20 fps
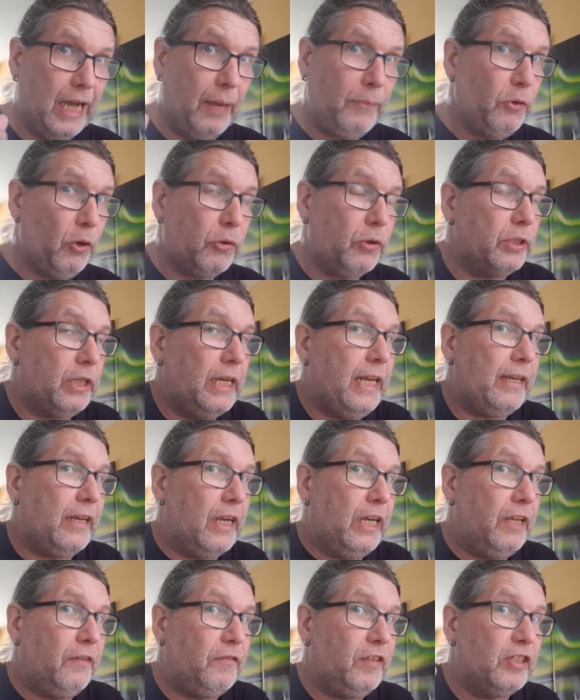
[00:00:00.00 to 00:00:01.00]
I'm not going to
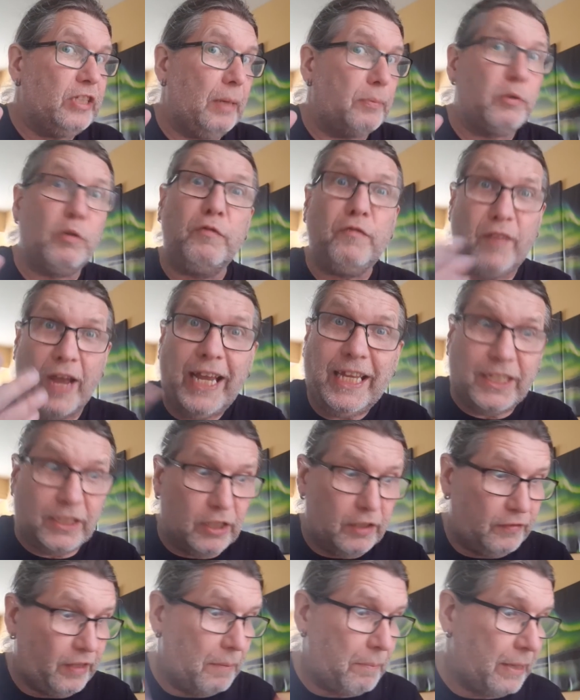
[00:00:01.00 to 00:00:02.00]
leave this up to fate,
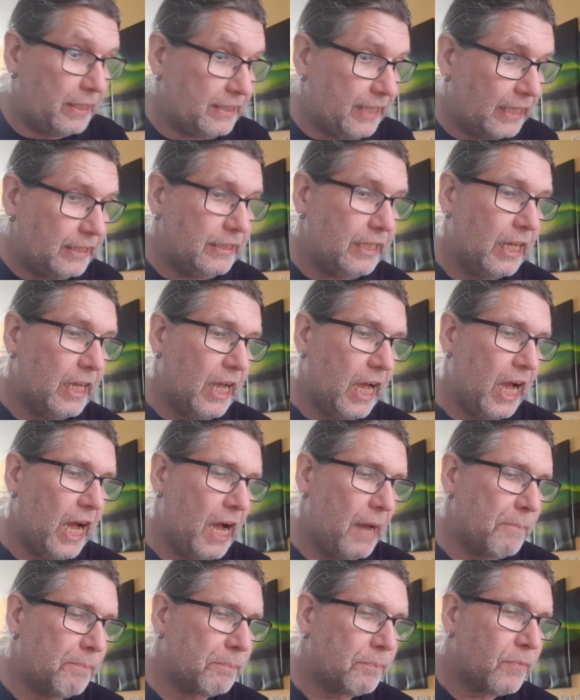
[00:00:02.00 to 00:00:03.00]
if that makes sense.
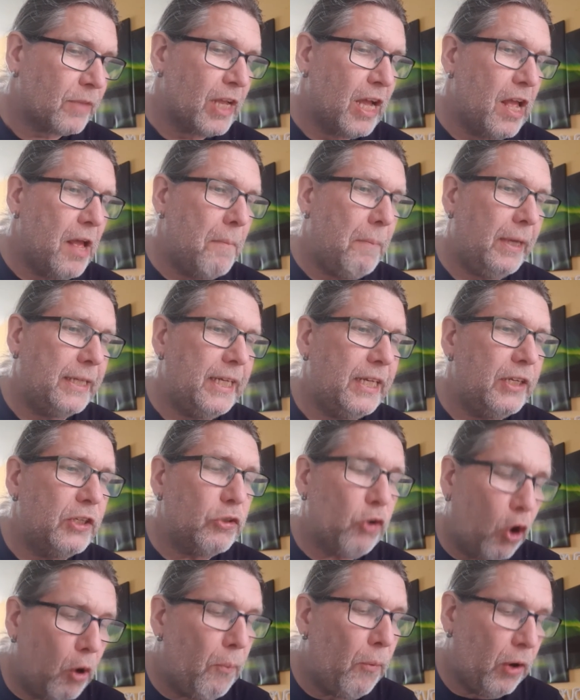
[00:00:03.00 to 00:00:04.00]
But it is
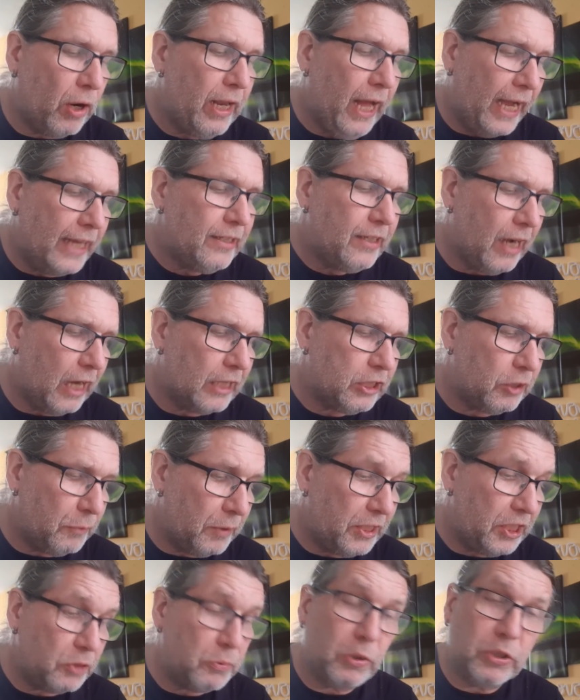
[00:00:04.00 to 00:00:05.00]
all more lighthearted,
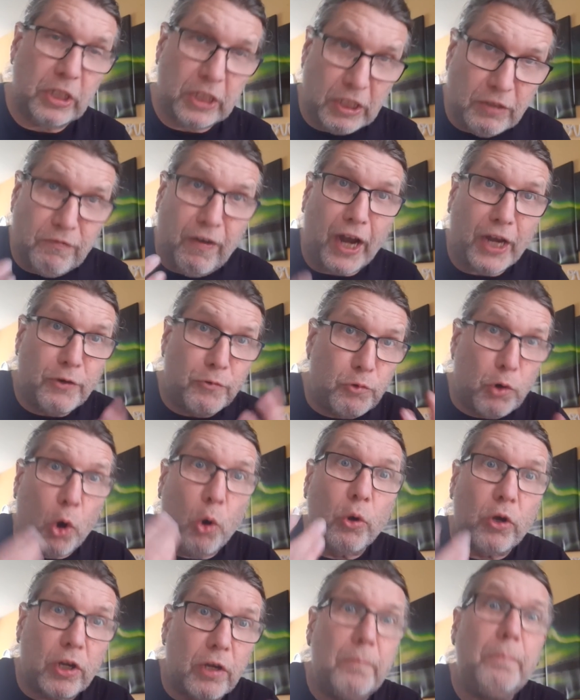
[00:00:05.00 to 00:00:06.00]
which is what the Divine
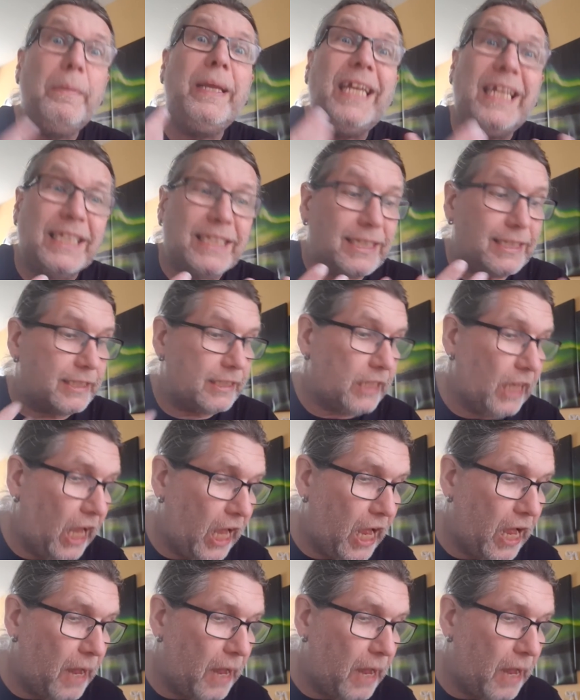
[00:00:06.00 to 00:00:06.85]
Rogue means.